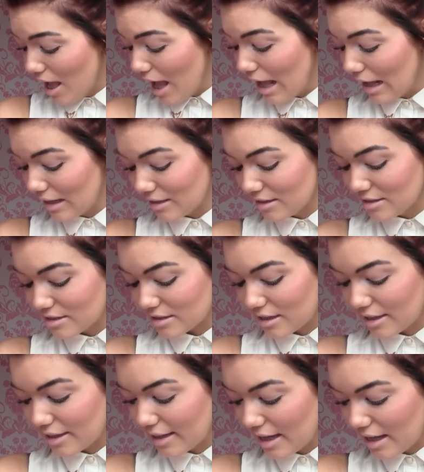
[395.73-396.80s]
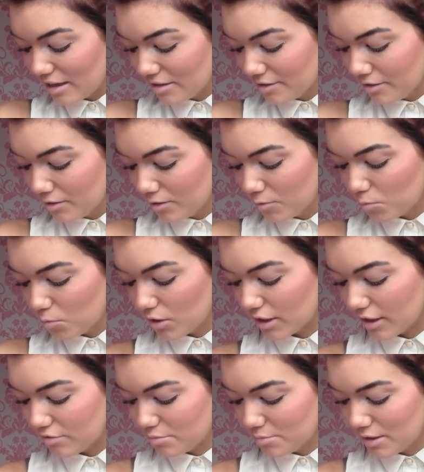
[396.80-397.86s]
And again, what
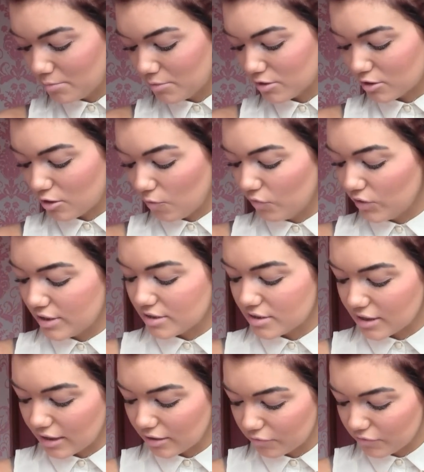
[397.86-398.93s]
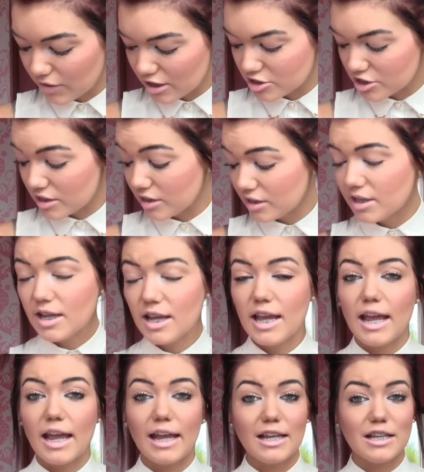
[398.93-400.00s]
gives me the most confidence in fashion
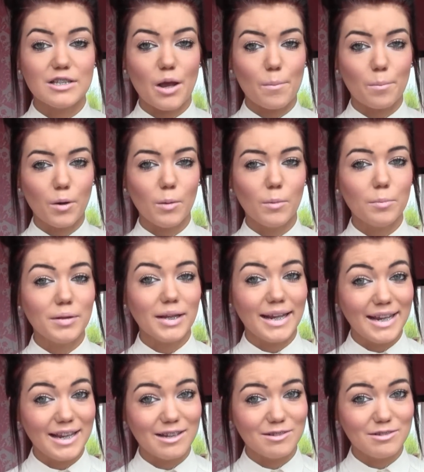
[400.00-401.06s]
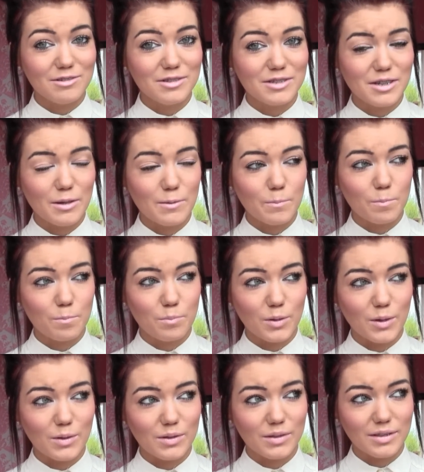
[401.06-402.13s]
is probably heels,
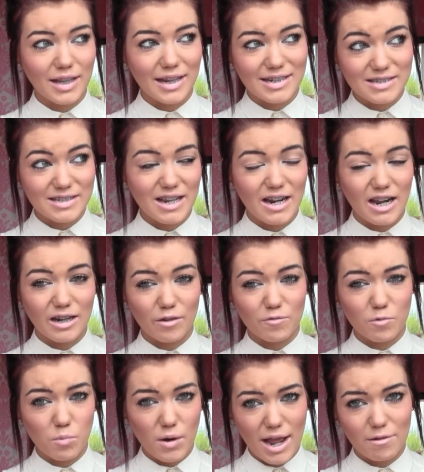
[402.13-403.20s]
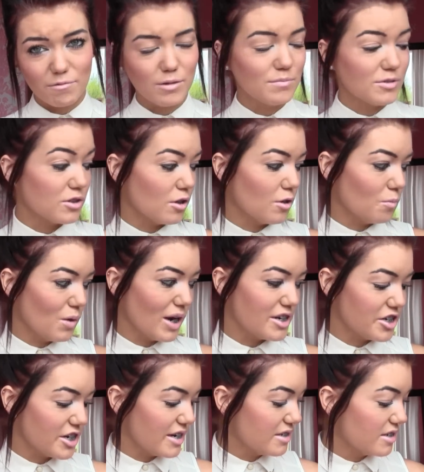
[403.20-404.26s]
but like I said, I never wear them, so
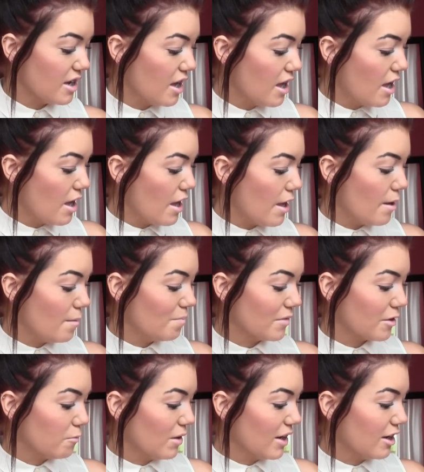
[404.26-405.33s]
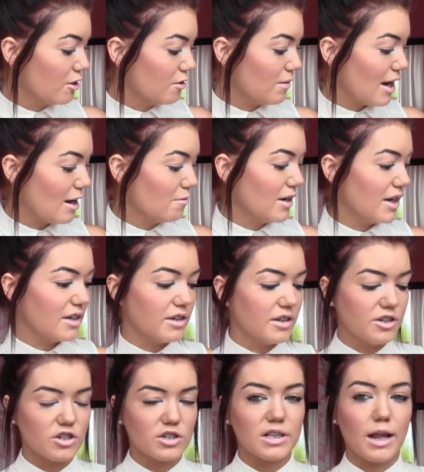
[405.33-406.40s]
wedges. When I go out and
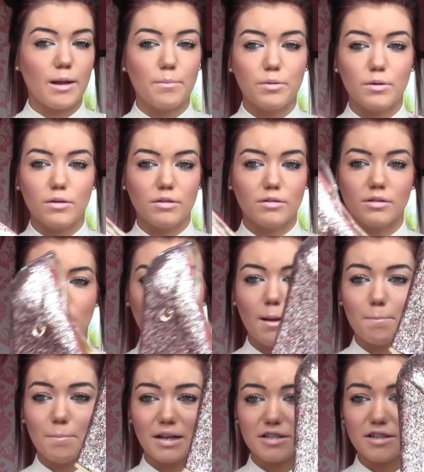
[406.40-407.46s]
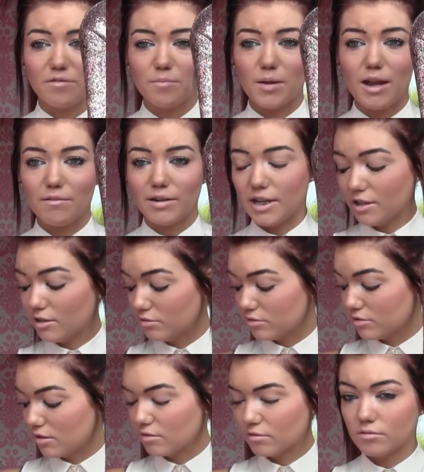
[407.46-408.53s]
you just like put a massive pair of
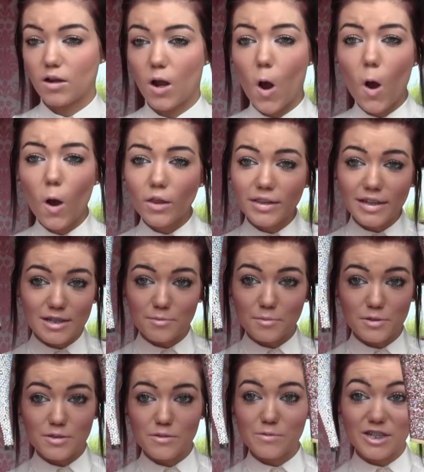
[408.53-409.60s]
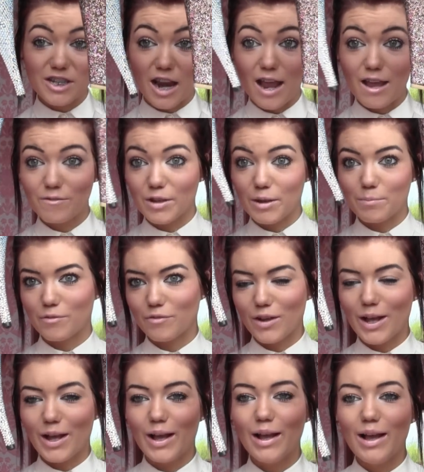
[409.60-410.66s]
heels on, or these ones, whichever you
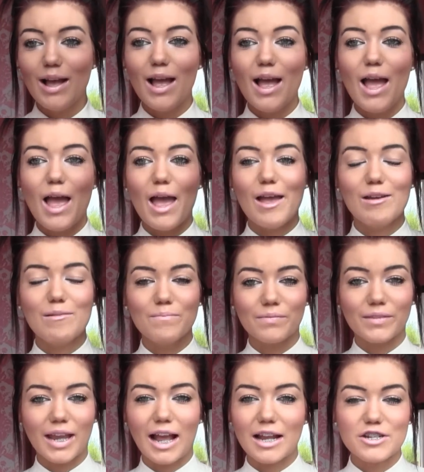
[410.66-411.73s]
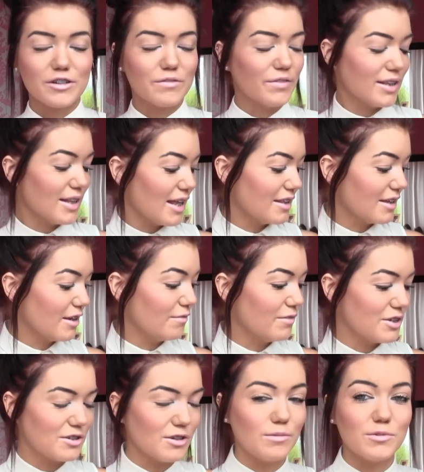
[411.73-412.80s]
prefer, I just feel like they give
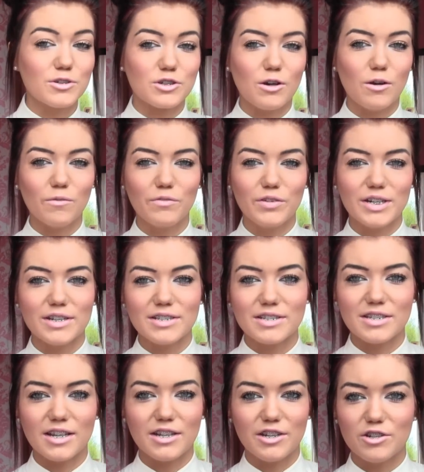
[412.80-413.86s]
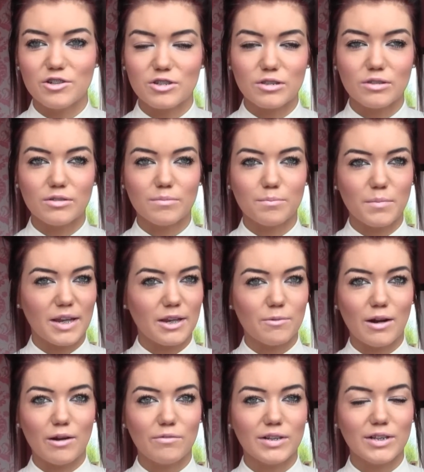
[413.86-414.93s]
you so much confidence and you just make
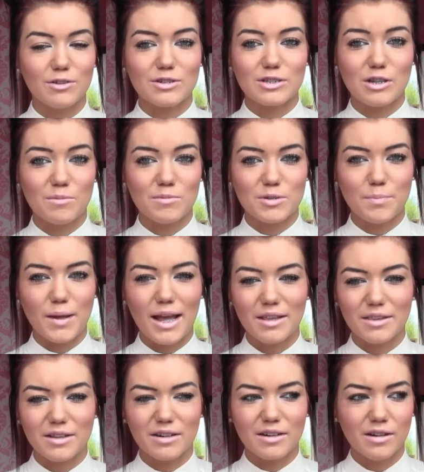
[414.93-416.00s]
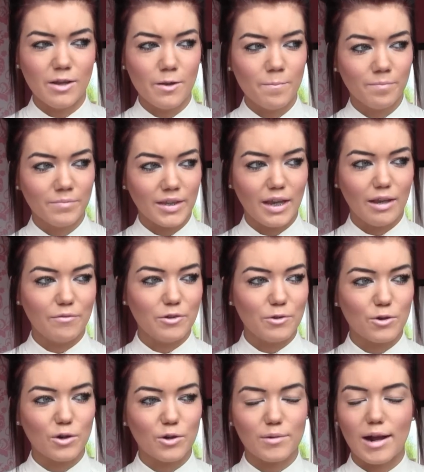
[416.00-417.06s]
your outfit look so much better than if
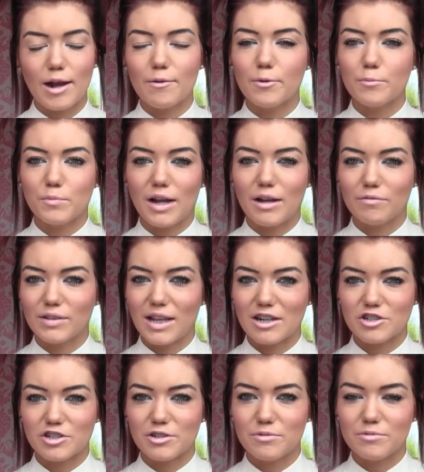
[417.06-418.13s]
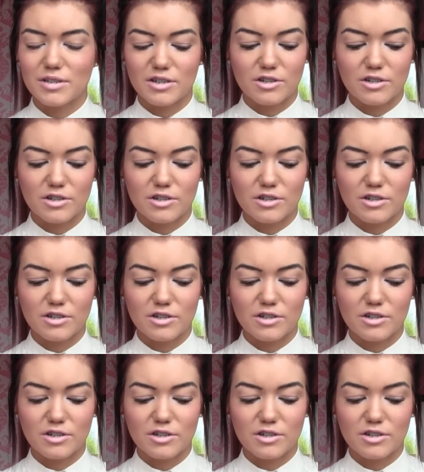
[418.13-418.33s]
you're gonna go out and wear flat shoes.